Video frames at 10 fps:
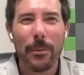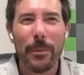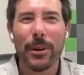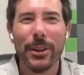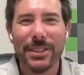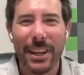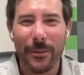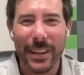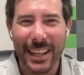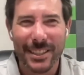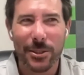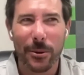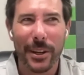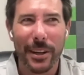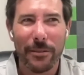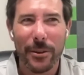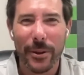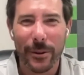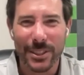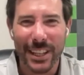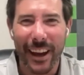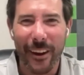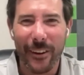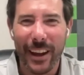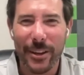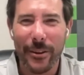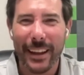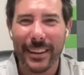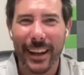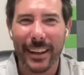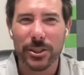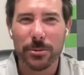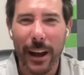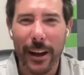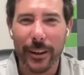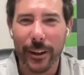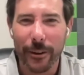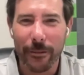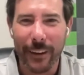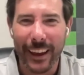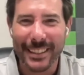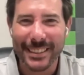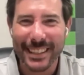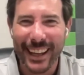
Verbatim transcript: remember you telling me that story a few years ago, and you had like a smile on your face.